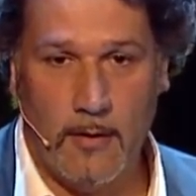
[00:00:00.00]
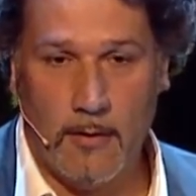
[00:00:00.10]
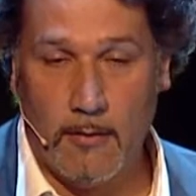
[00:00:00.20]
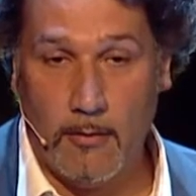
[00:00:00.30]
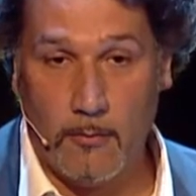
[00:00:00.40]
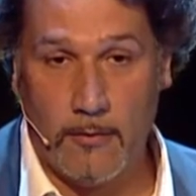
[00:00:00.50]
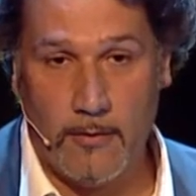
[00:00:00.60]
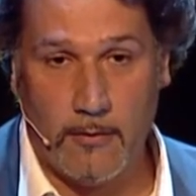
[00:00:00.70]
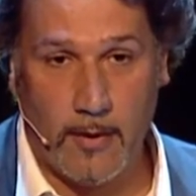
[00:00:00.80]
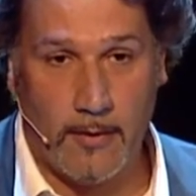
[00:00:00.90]
almost
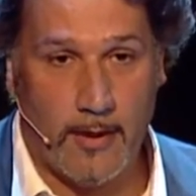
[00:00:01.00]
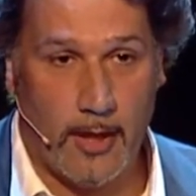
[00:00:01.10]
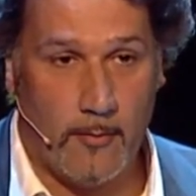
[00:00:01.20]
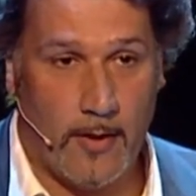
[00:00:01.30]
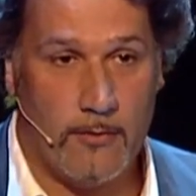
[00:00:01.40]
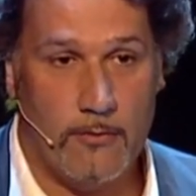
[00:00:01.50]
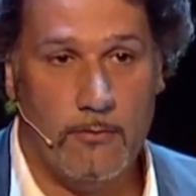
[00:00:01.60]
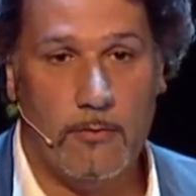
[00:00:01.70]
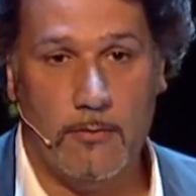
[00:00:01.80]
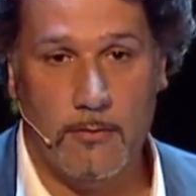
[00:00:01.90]
in real time, as you
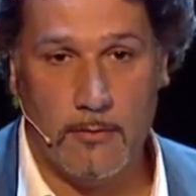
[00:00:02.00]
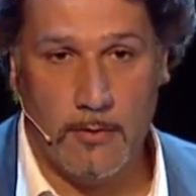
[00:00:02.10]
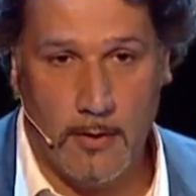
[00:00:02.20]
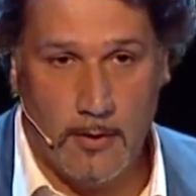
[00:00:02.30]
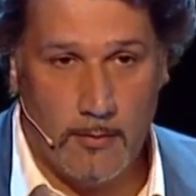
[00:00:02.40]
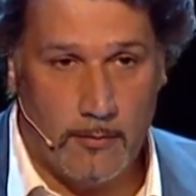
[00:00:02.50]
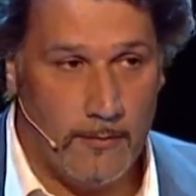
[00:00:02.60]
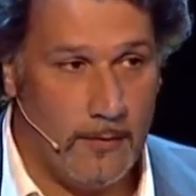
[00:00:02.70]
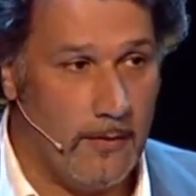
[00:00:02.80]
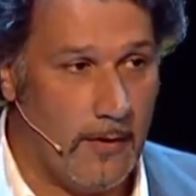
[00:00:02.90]
would do with
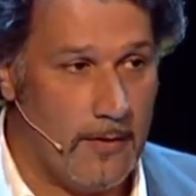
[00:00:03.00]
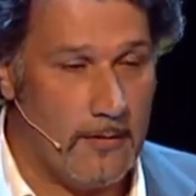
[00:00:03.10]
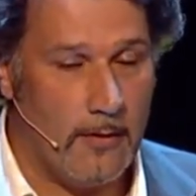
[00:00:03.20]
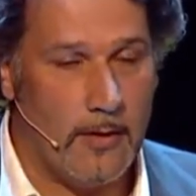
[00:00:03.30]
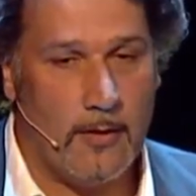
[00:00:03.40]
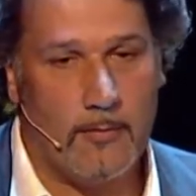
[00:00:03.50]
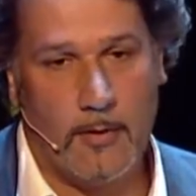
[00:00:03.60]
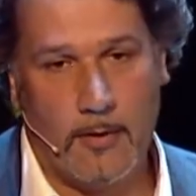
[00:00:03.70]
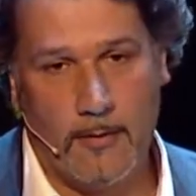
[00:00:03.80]
a terrestrial network.